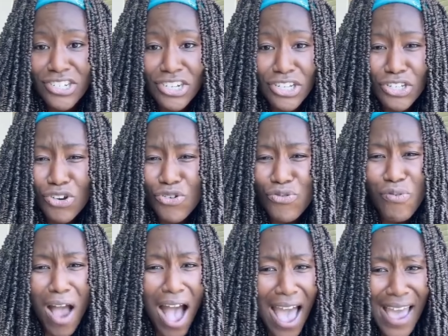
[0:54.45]
just
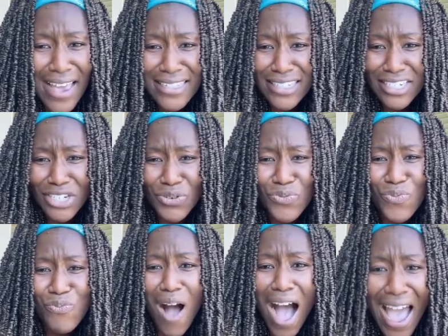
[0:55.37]
cries and she
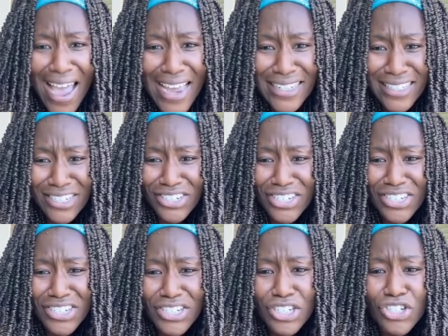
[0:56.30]
whines and
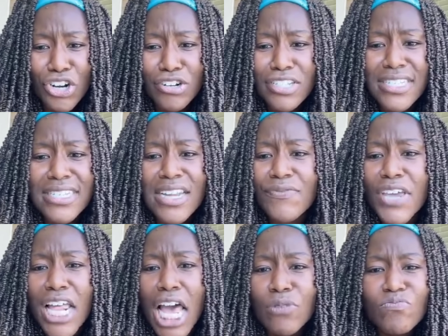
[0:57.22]
she just starts
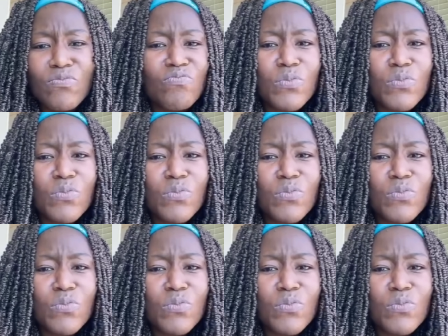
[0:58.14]
sniffing like.